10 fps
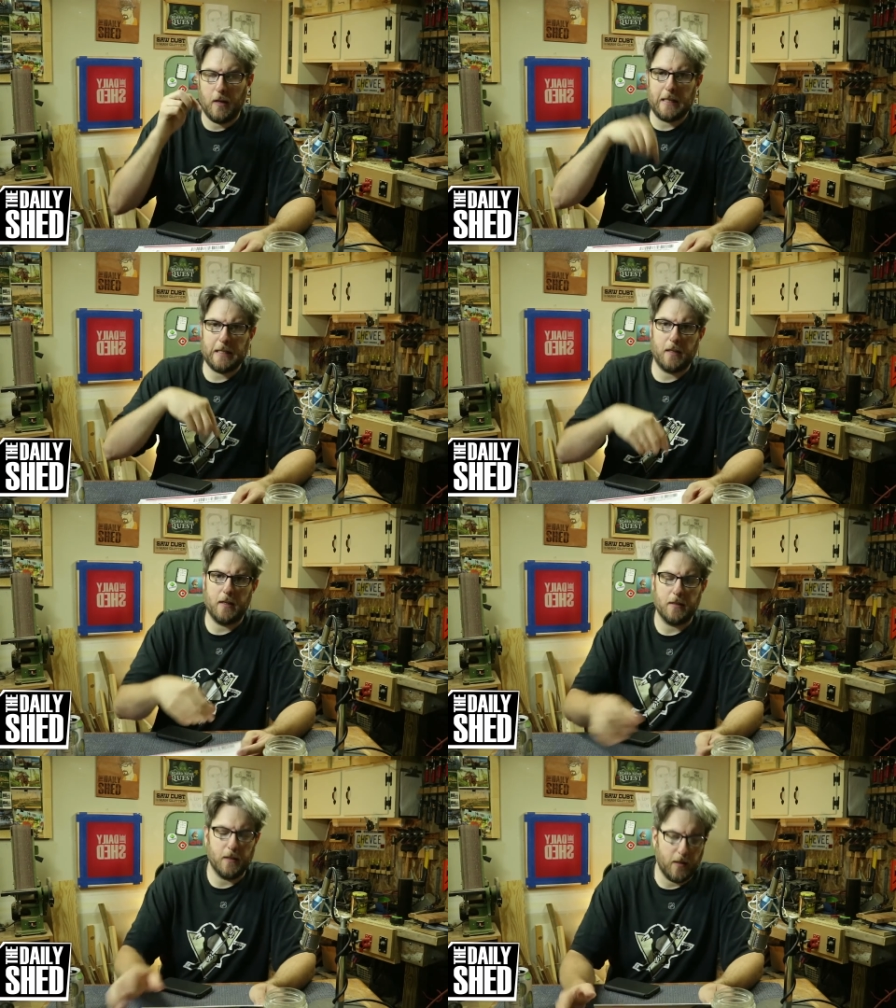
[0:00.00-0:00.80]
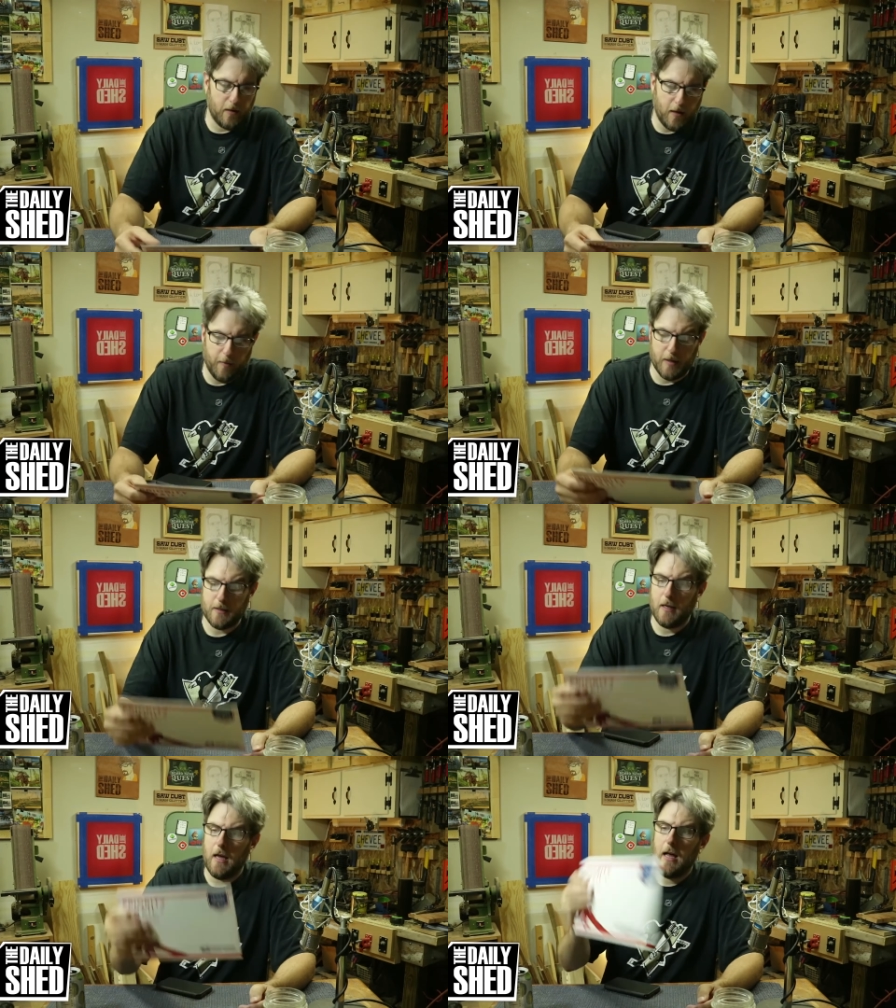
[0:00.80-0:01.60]
Ask nicely in the
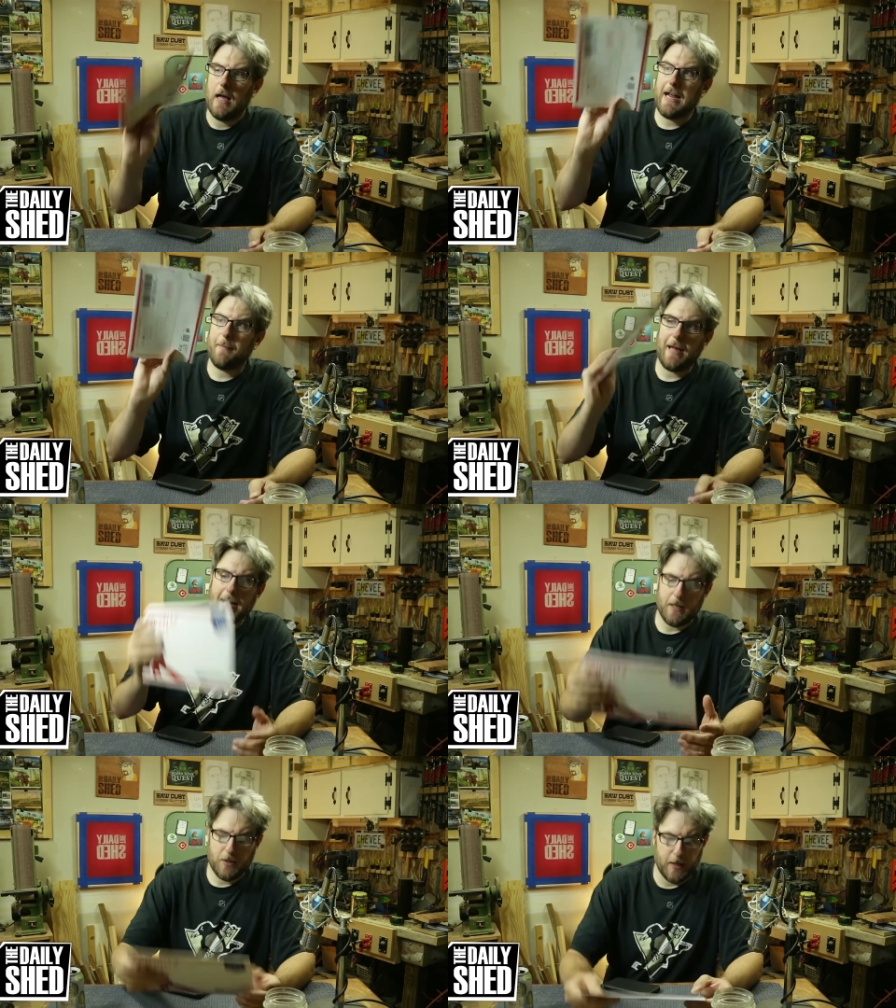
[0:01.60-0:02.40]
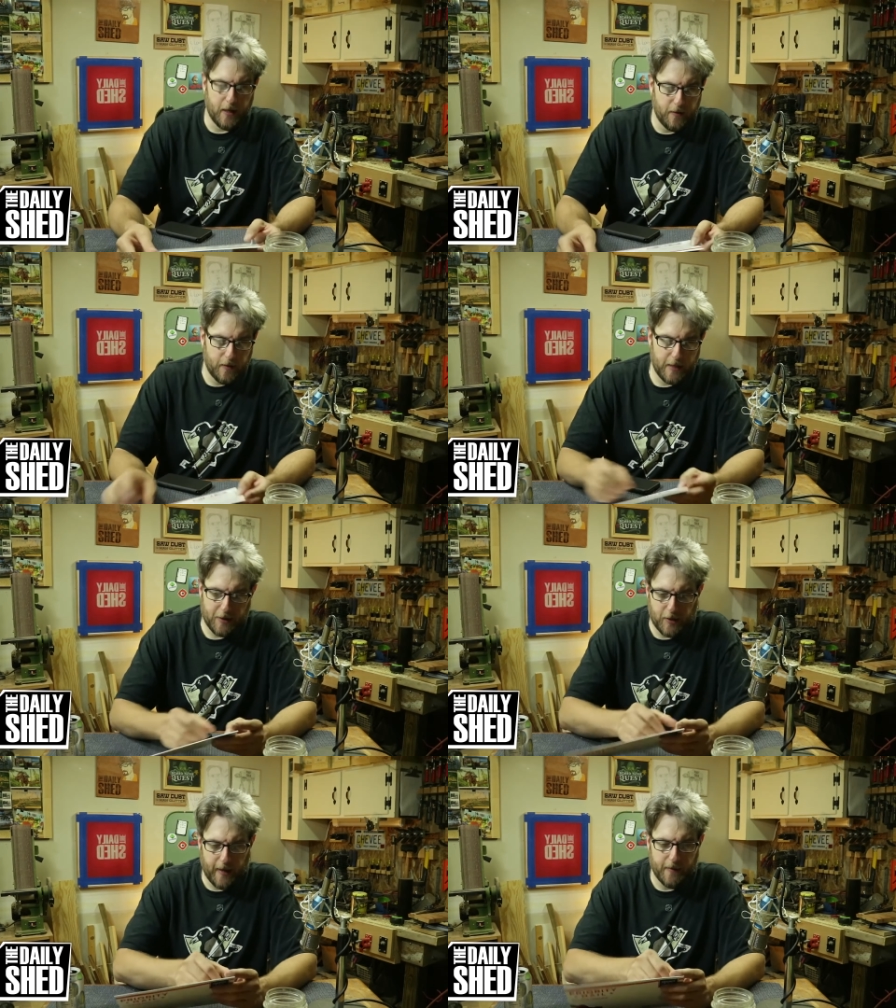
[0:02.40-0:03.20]
comments. I got a package today. This
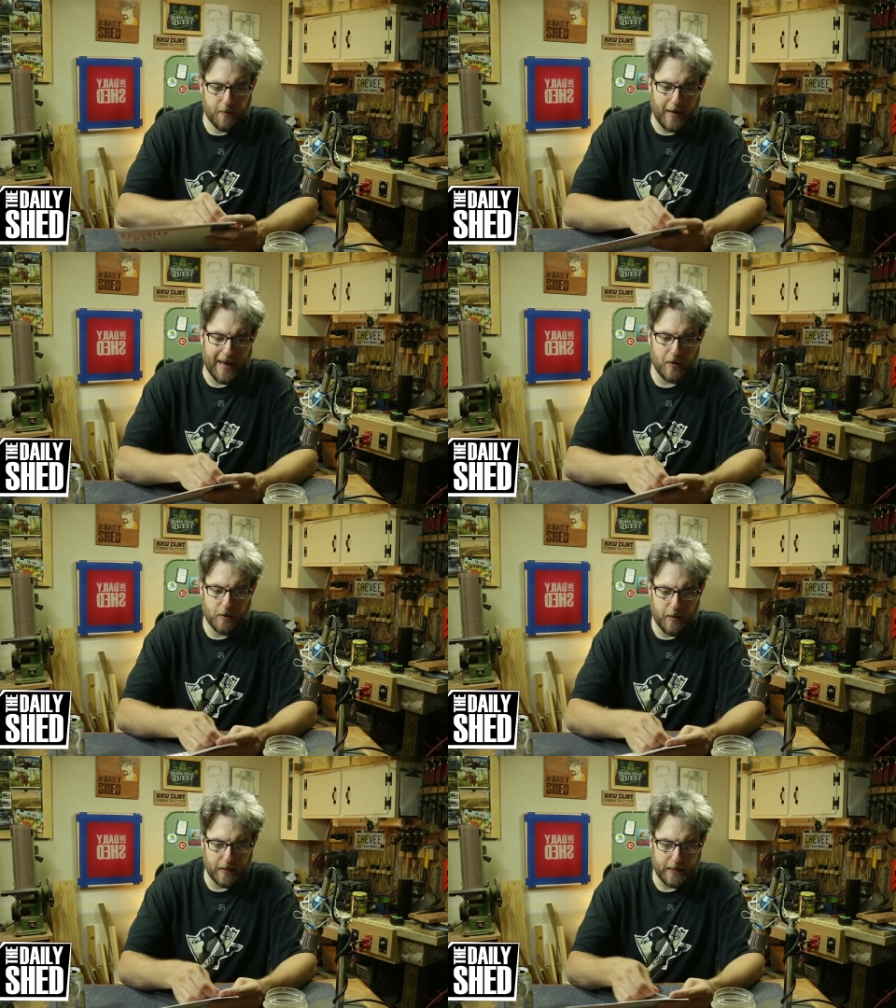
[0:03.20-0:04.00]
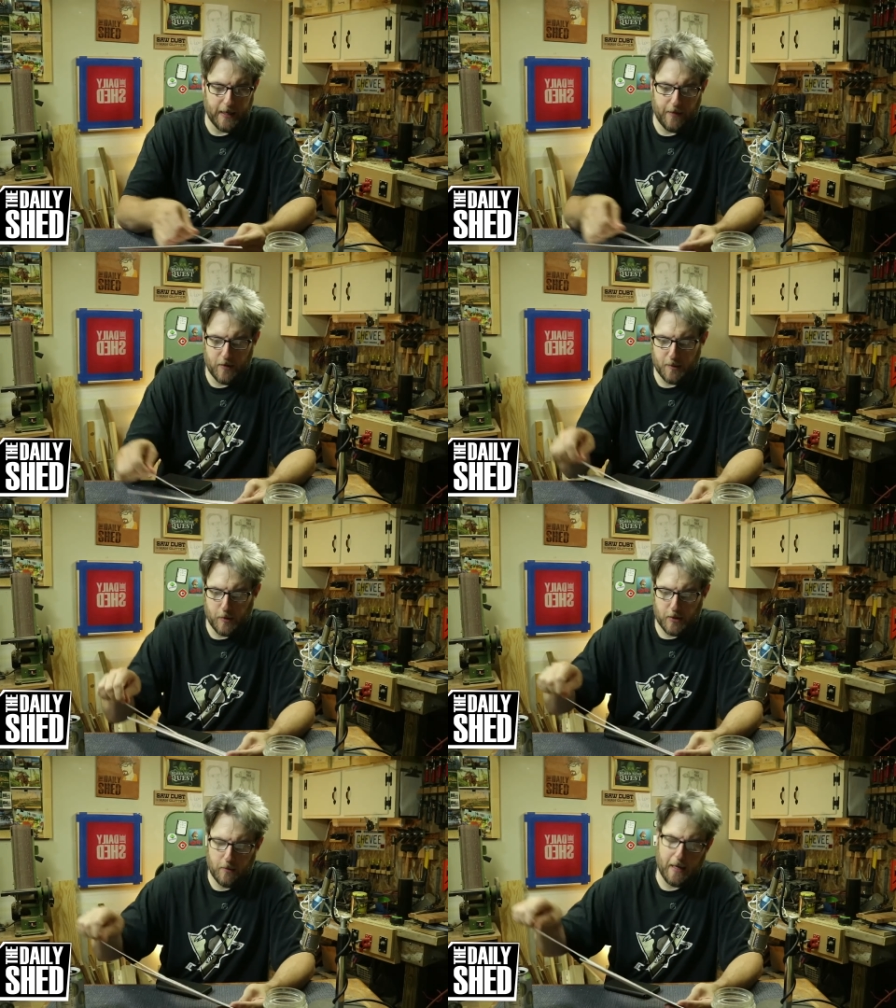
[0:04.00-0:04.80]
actually came to my house because I gave this
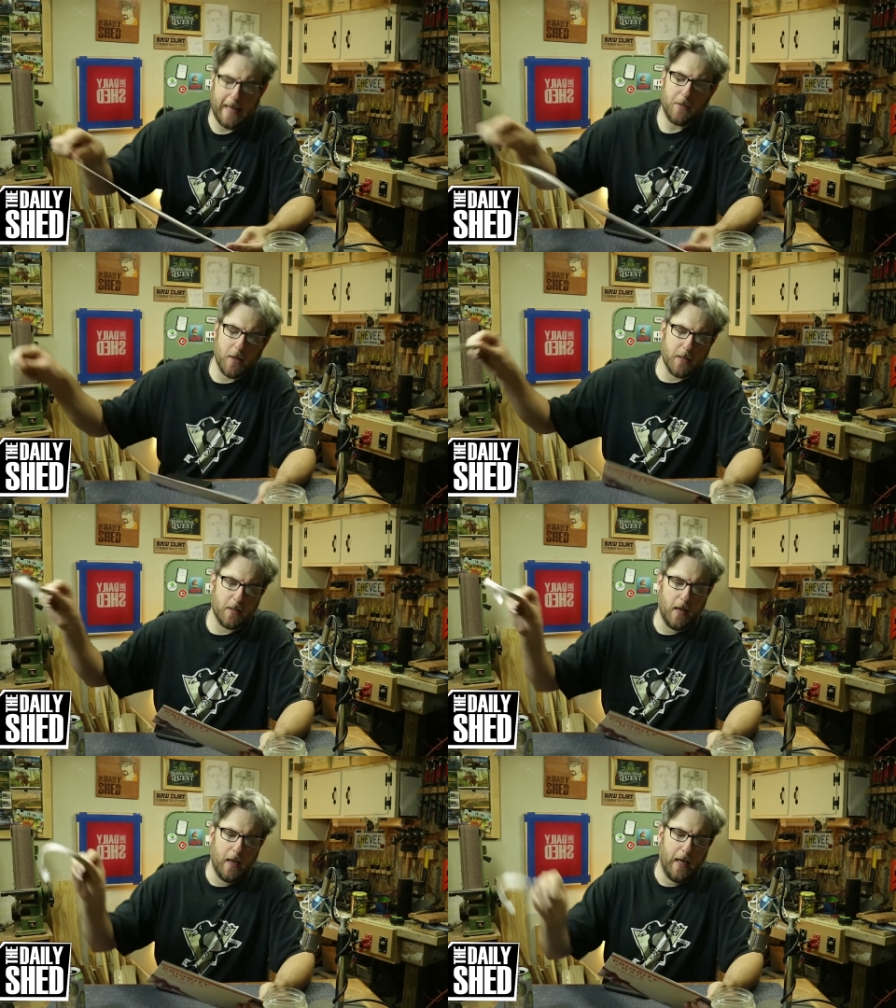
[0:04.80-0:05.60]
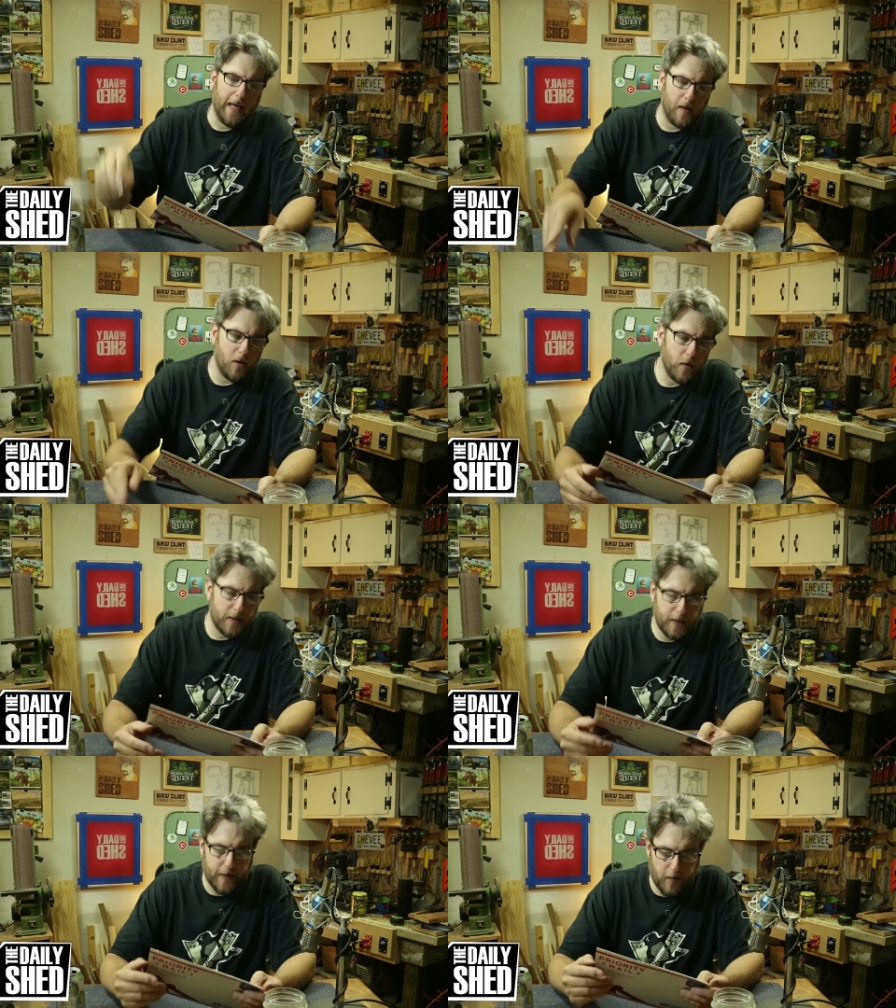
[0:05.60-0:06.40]
person my address. And I know
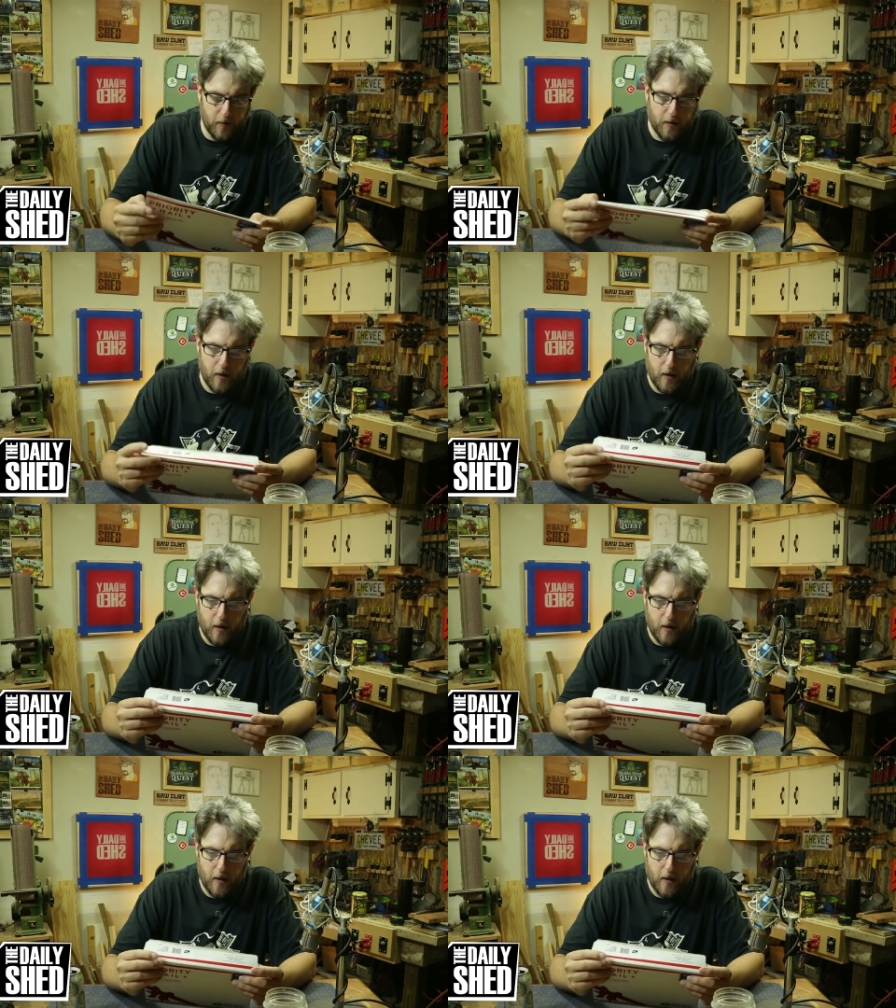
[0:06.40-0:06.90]
what's in here,